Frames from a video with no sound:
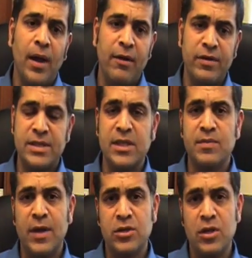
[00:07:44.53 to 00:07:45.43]
If it's his
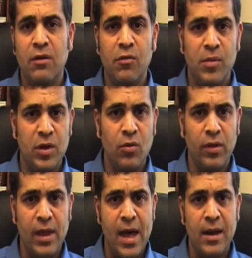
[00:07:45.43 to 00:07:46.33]
patient, he would be
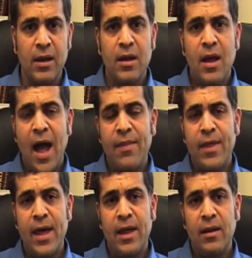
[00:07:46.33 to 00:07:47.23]
doing that. And
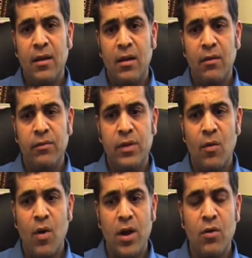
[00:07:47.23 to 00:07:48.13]
then
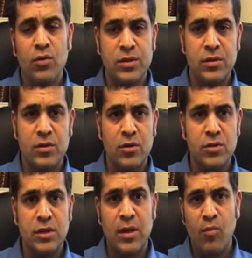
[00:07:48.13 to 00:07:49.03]
the one who's the
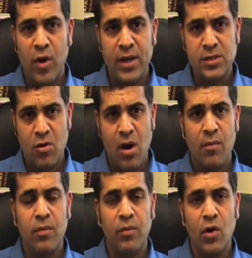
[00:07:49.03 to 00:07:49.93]
surgeon then breaks
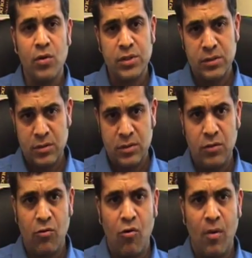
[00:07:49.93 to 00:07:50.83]
scrub, goes to
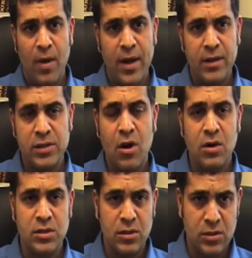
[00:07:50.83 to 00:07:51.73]
the robot and
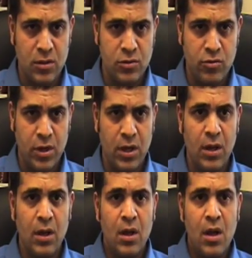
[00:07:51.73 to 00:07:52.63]
starts the surgery
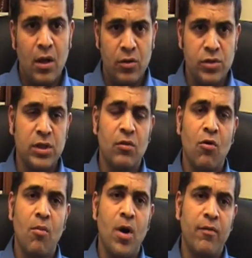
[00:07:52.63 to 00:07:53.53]
using the
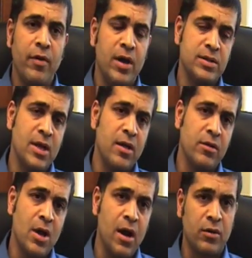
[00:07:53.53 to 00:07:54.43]
robot, whereas the
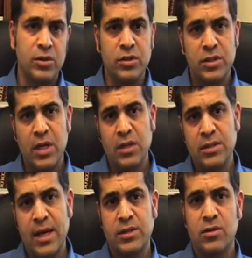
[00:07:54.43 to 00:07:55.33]
other doctor just
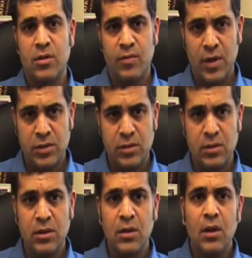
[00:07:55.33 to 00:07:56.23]
stays next to the patient
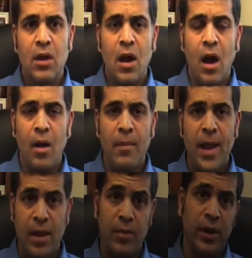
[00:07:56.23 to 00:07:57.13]

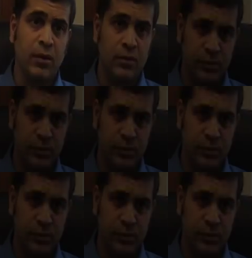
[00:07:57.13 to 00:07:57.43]
helping.